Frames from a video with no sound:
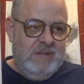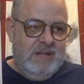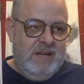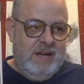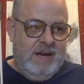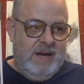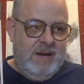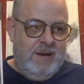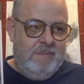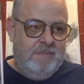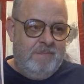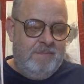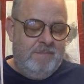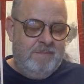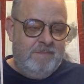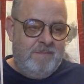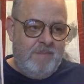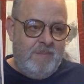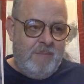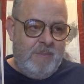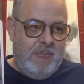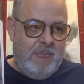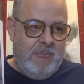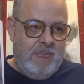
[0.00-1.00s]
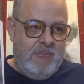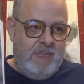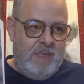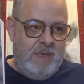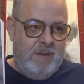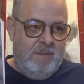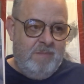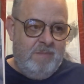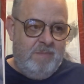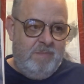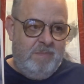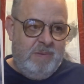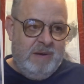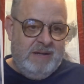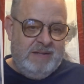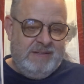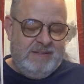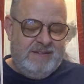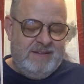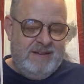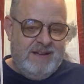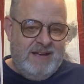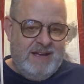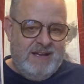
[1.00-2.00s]
Yeah,
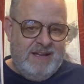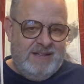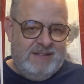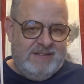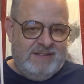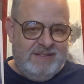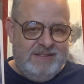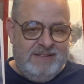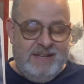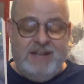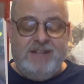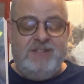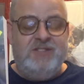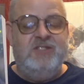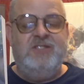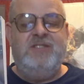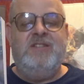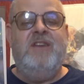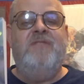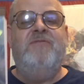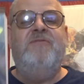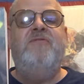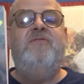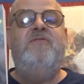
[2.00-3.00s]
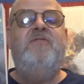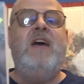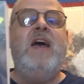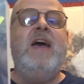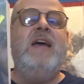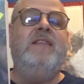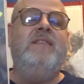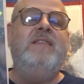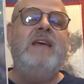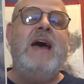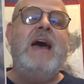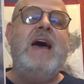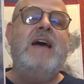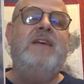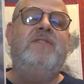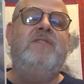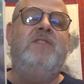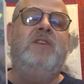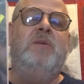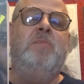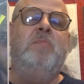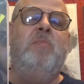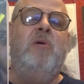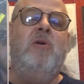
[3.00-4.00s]
just a
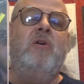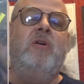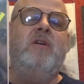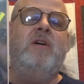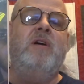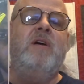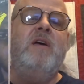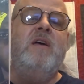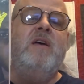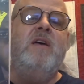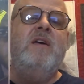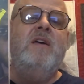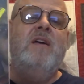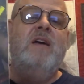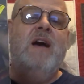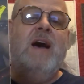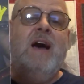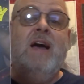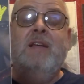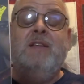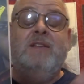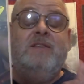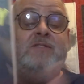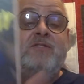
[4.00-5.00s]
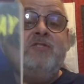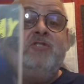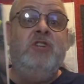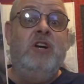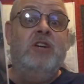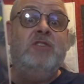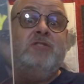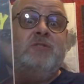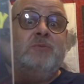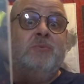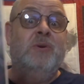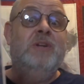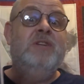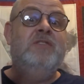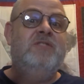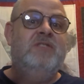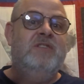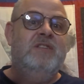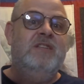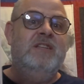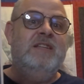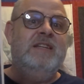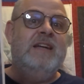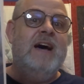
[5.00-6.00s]
fantastic book. I just
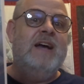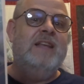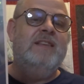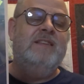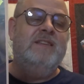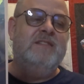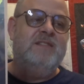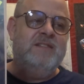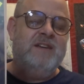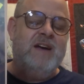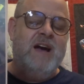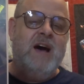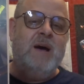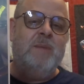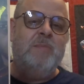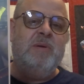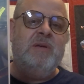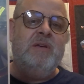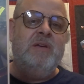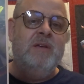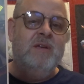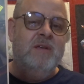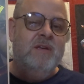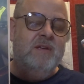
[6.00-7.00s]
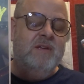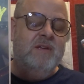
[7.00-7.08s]
recently got this copy,